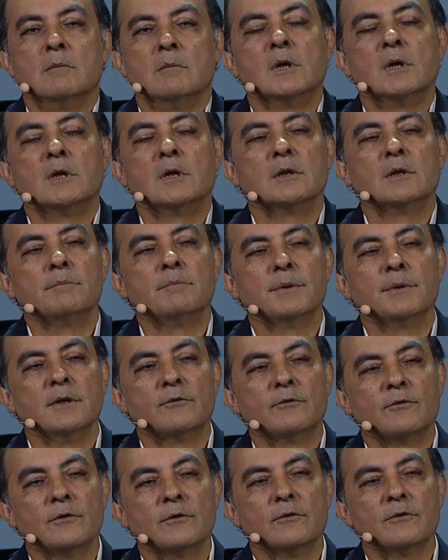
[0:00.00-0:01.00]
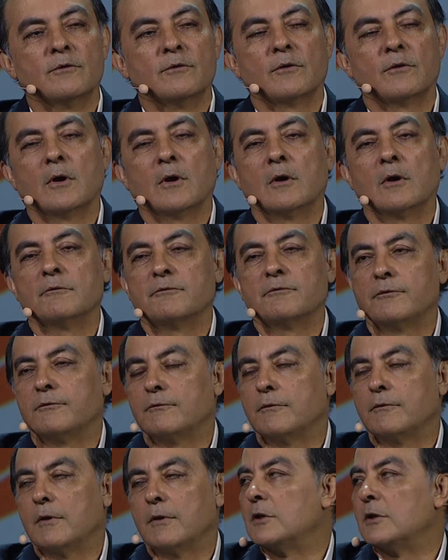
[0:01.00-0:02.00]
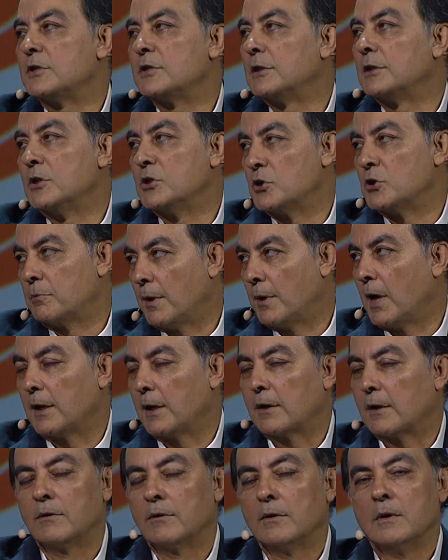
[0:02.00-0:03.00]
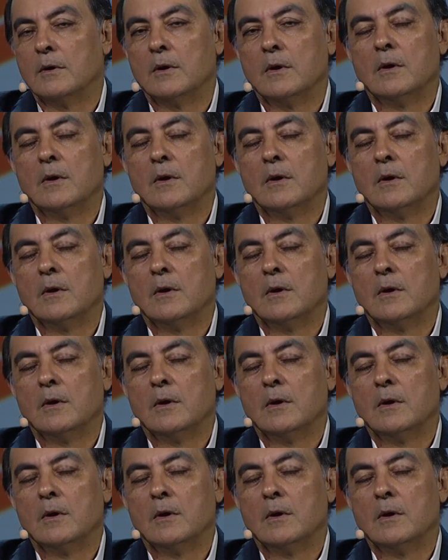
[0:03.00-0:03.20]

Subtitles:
1 million pieces of our signature product.